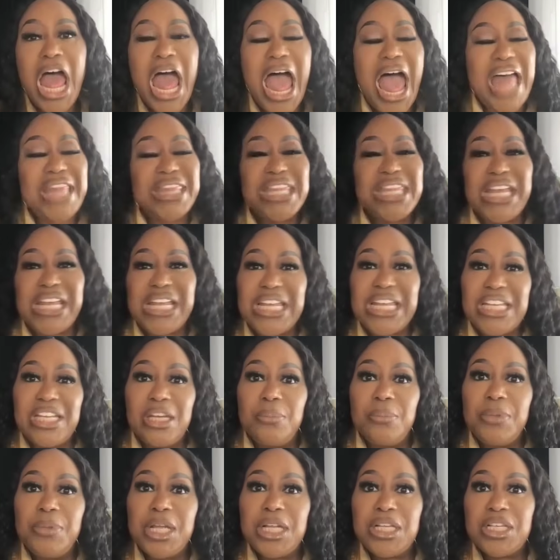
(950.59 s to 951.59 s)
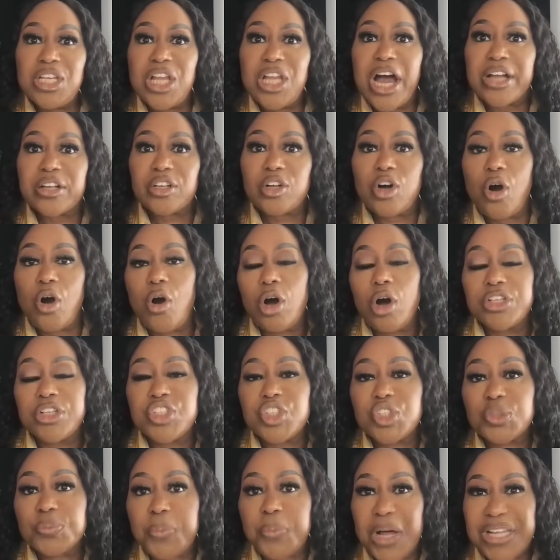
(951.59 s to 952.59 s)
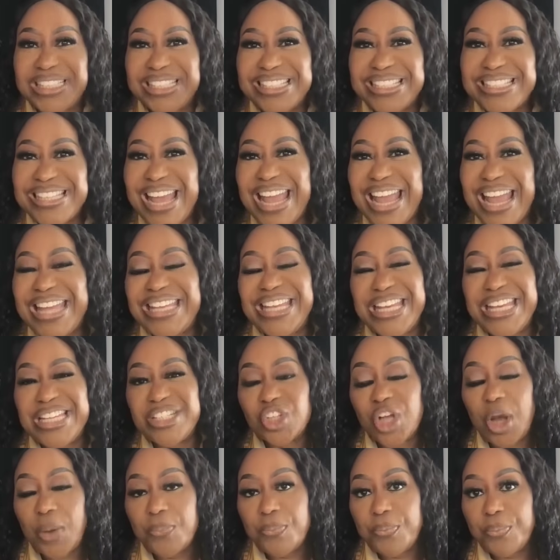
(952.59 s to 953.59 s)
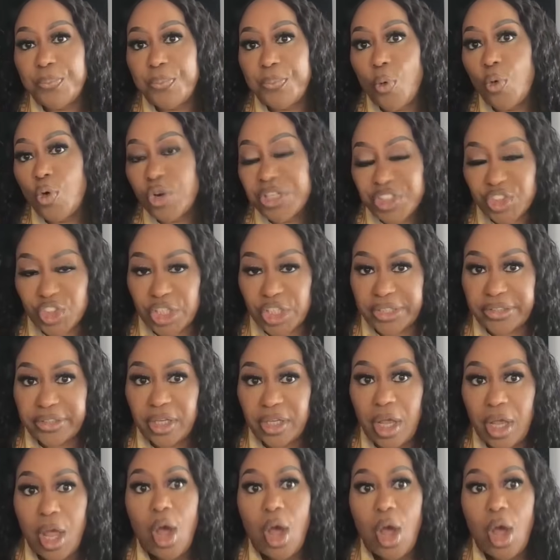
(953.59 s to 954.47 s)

and the enemy not cause spontaneous abortion.